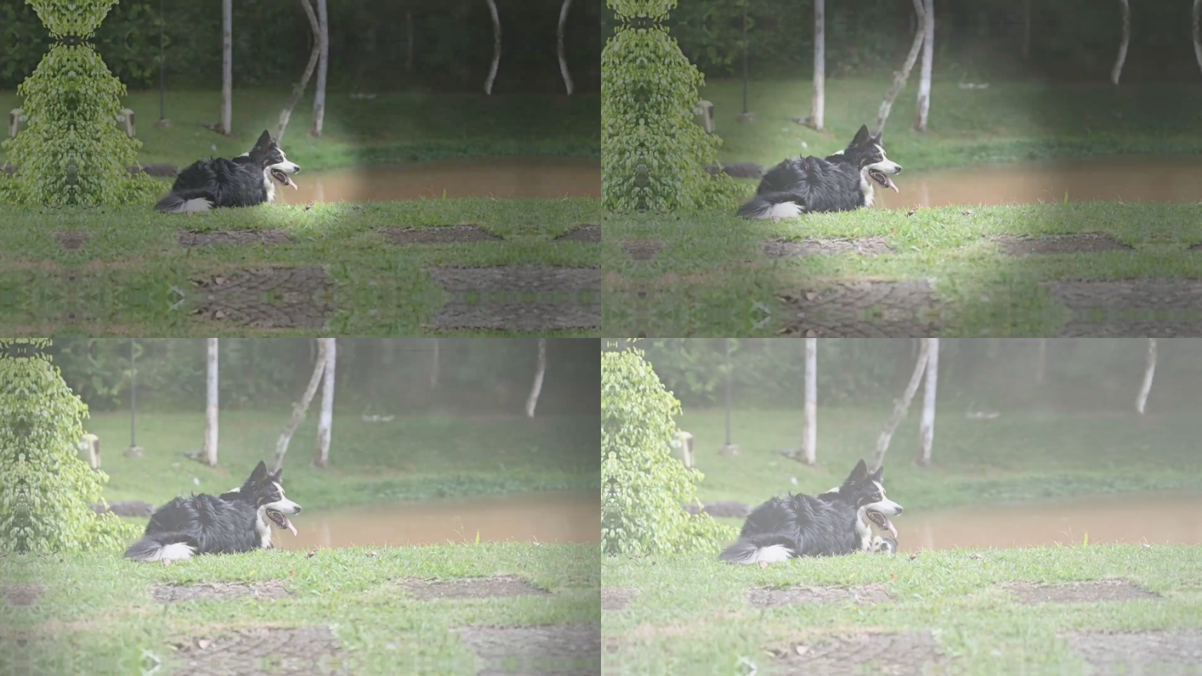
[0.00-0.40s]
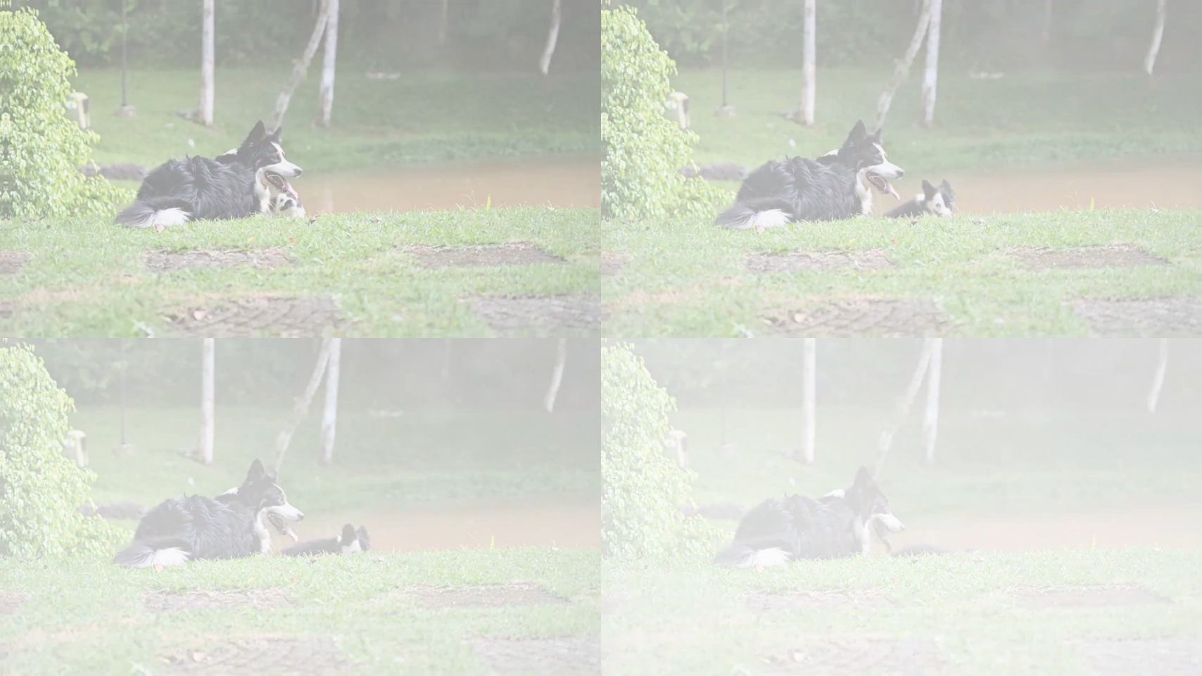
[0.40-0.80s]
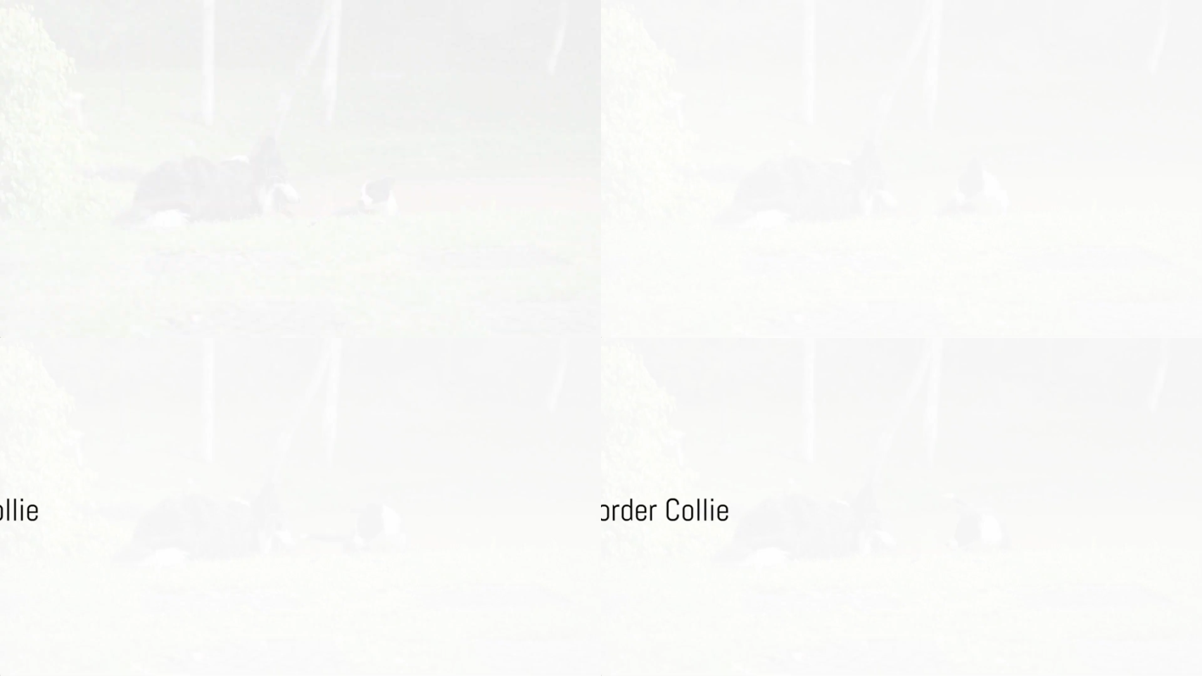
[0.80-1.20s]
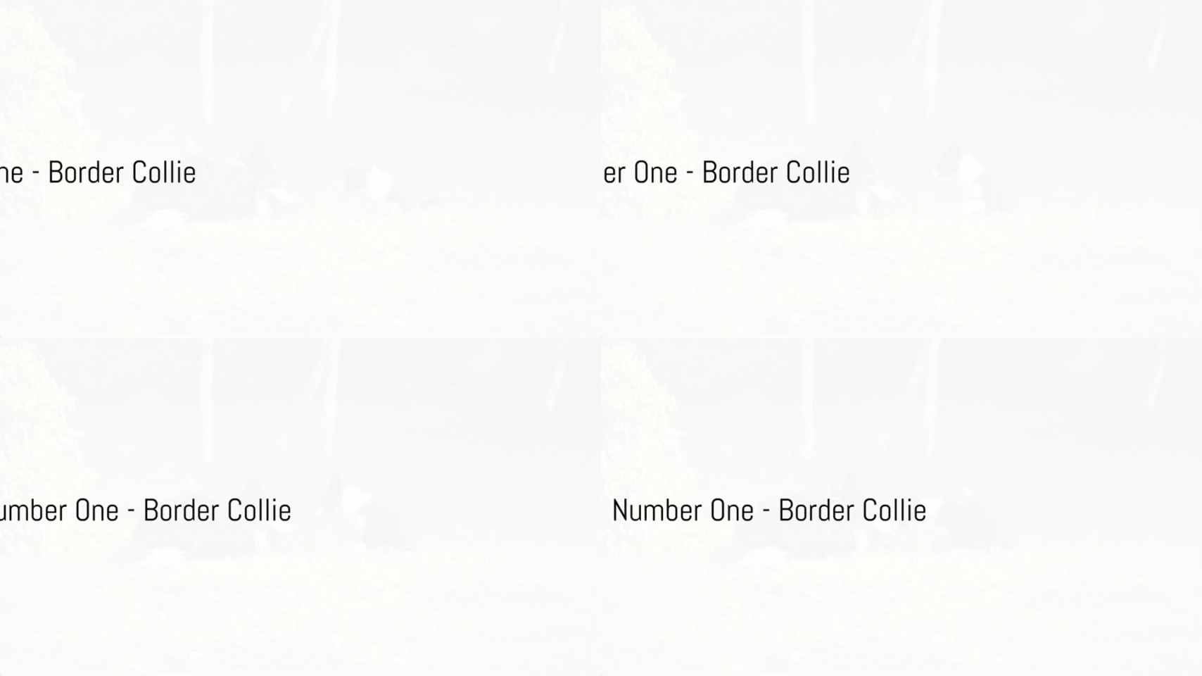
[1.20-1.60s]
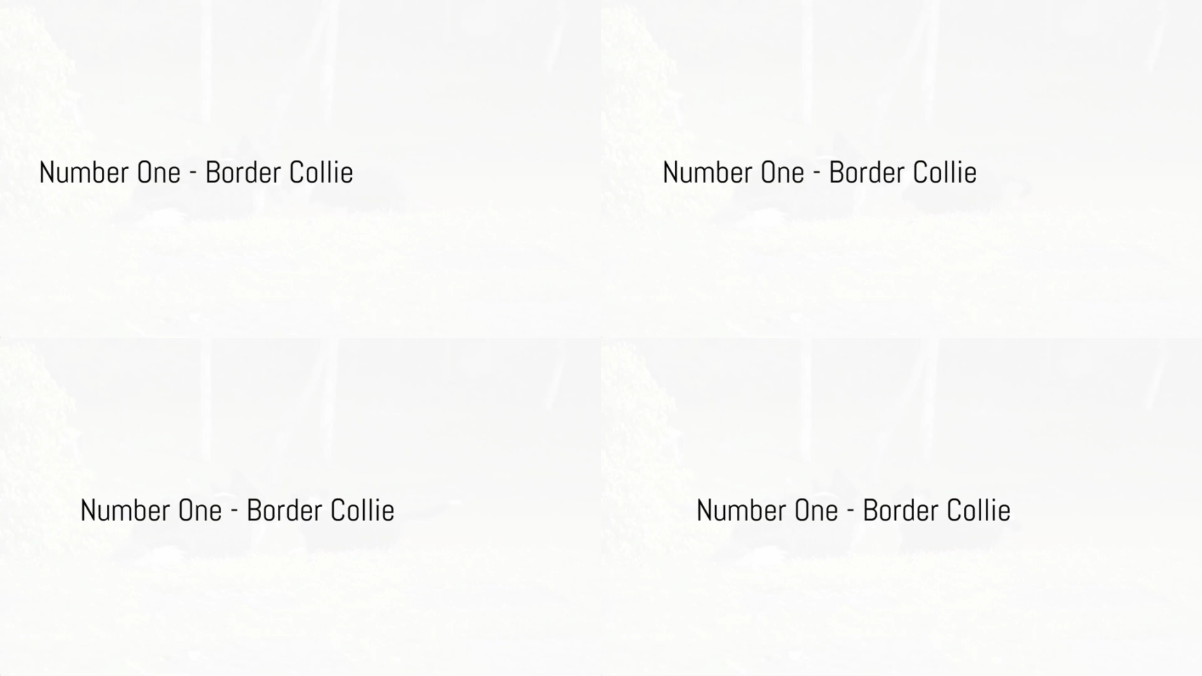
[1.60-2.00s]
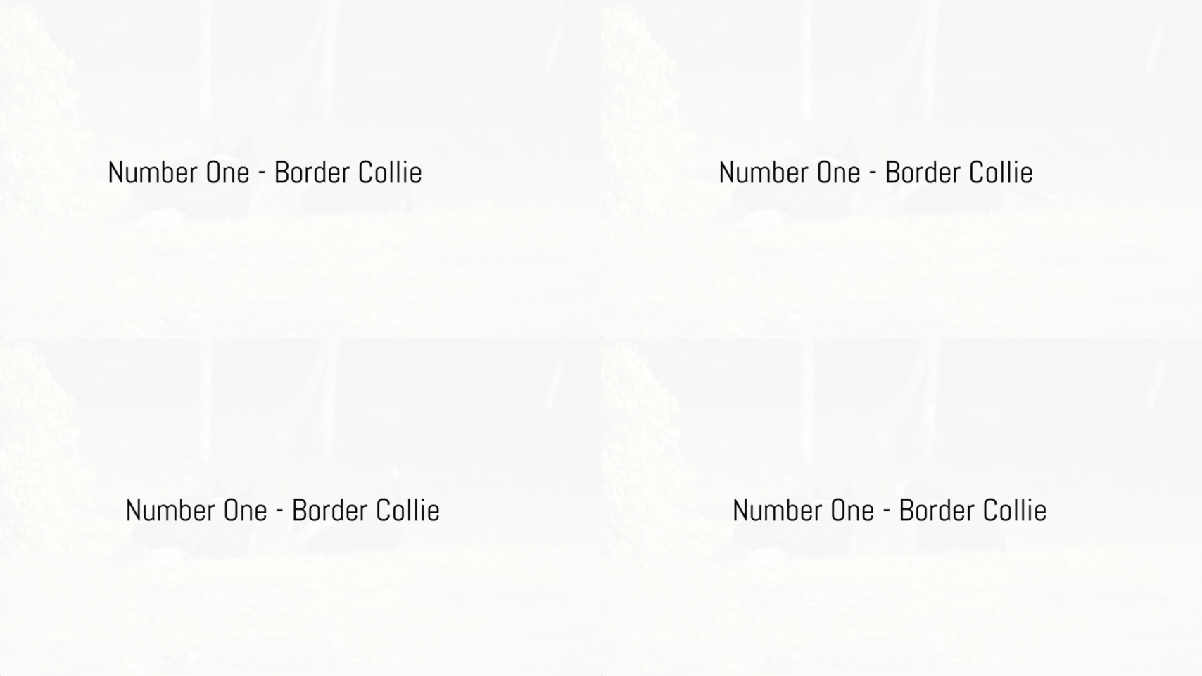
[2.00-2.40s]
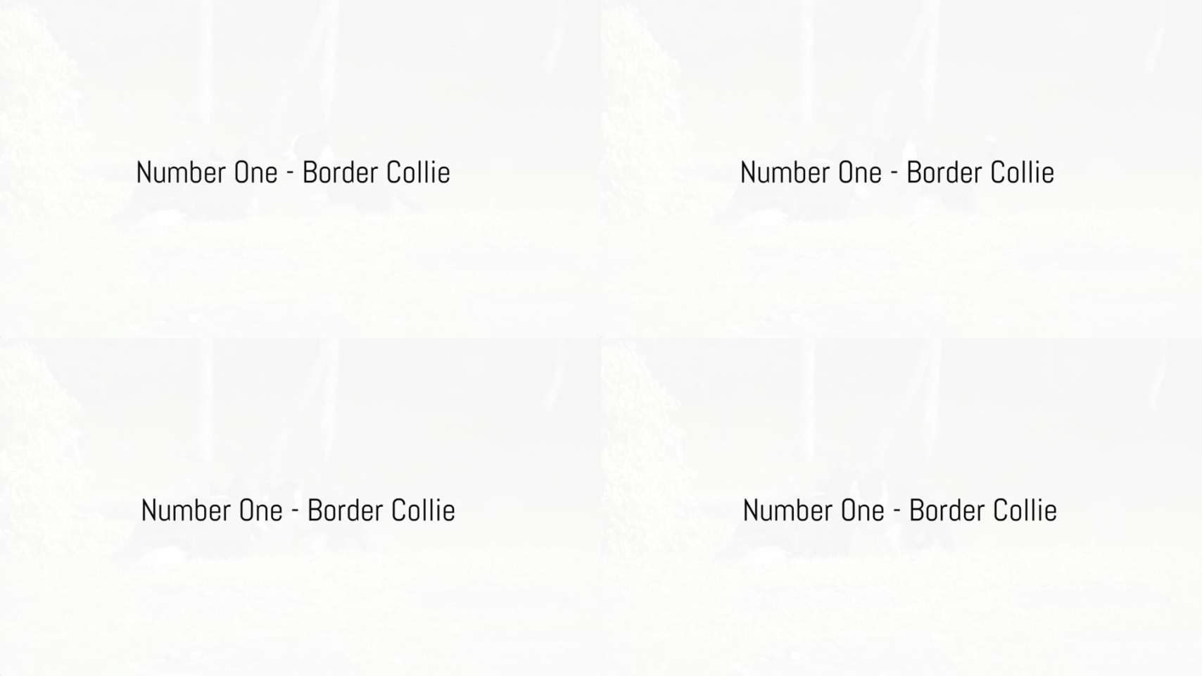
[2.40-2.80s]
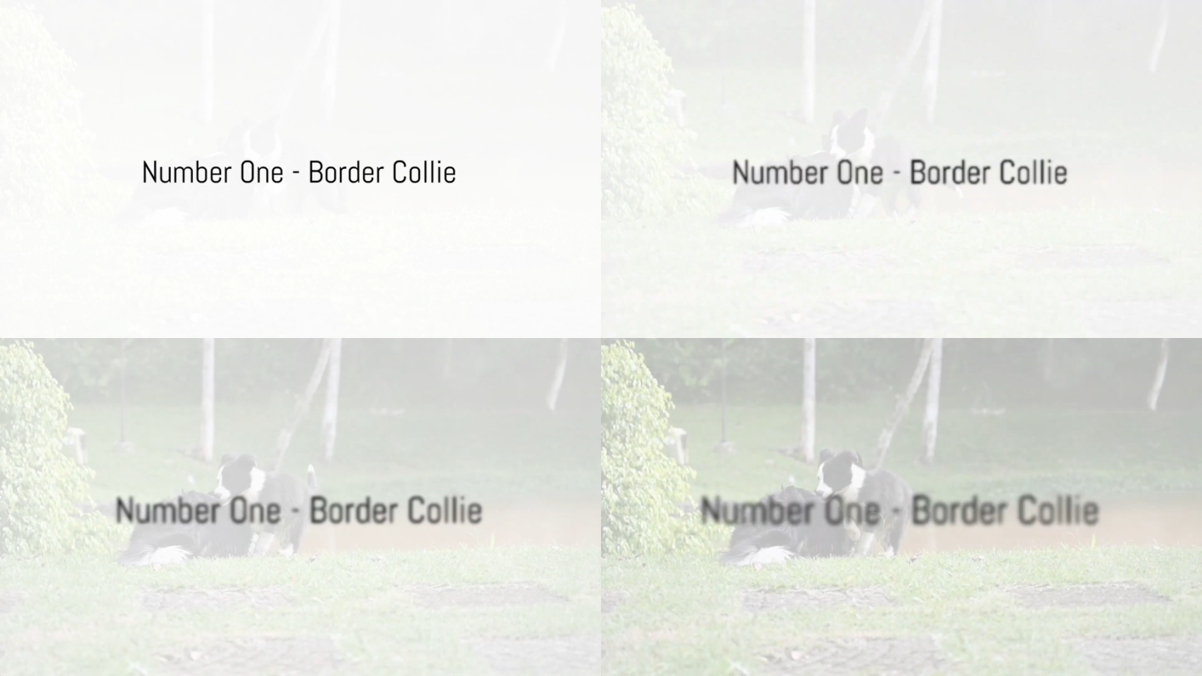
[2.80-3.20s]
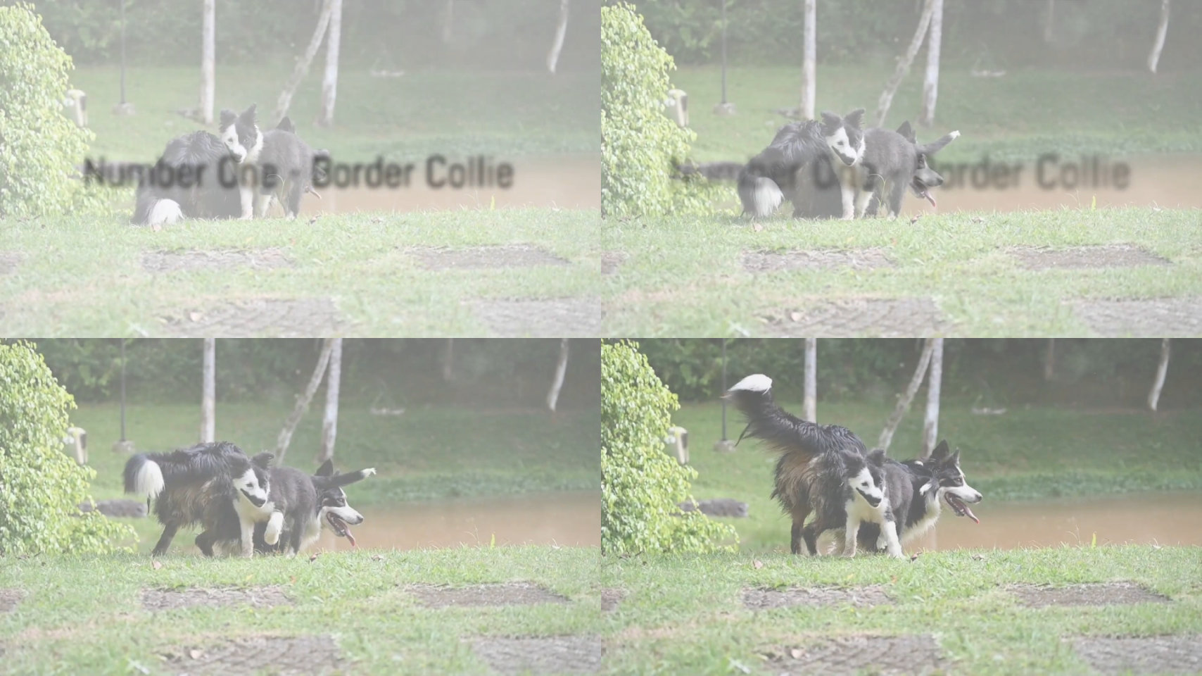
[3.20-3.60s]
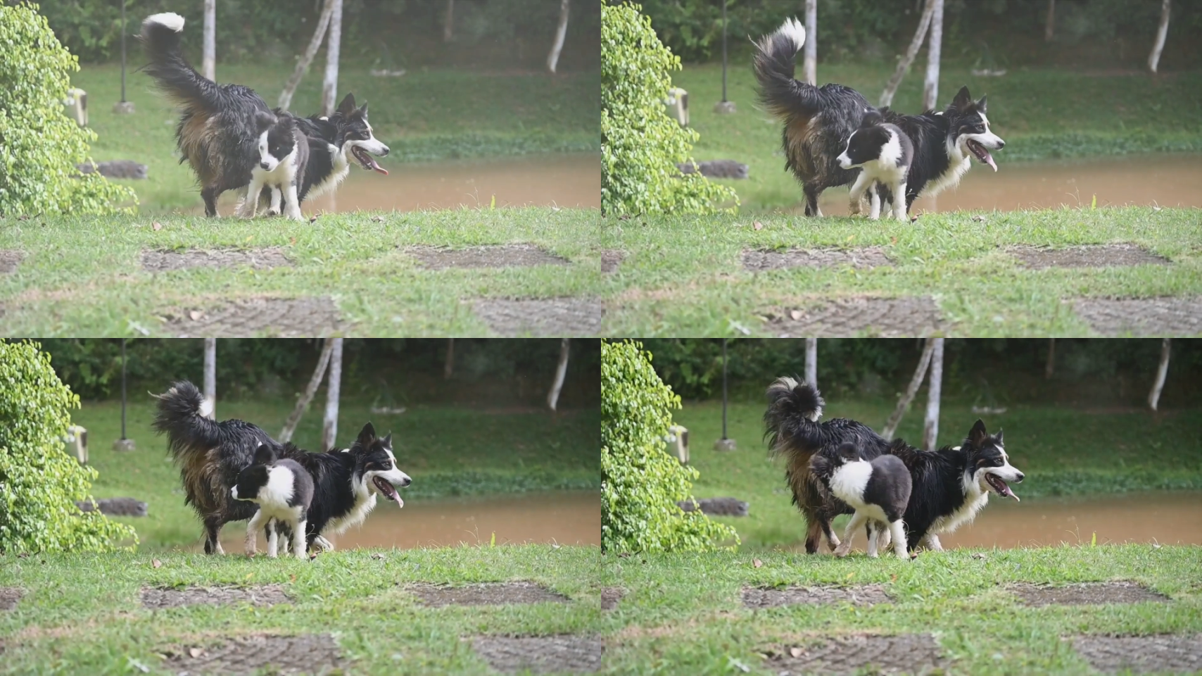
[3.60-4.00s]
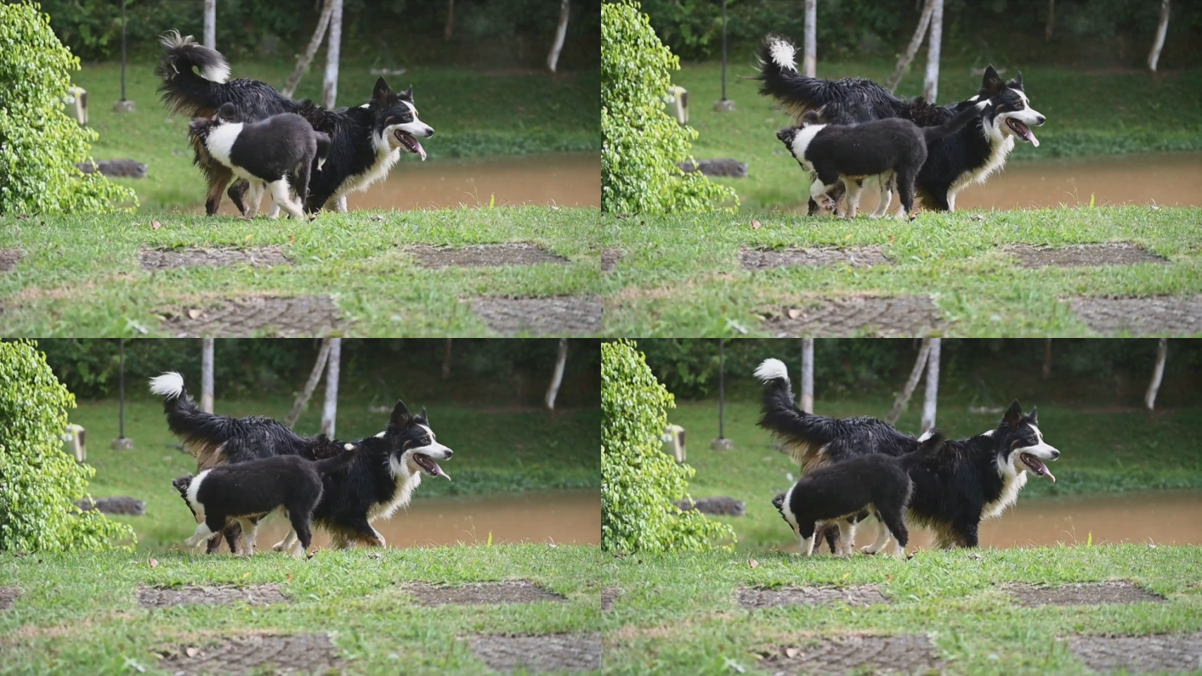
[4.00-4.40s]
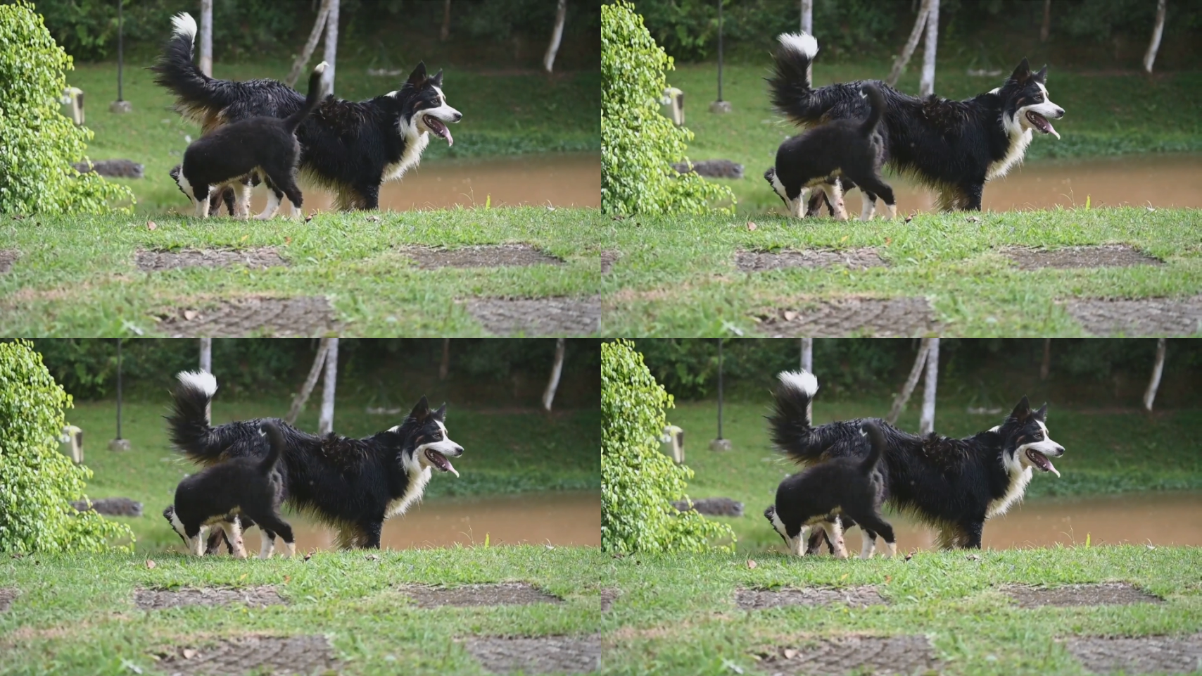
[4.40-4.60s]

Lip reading: [unreadable: no face in view]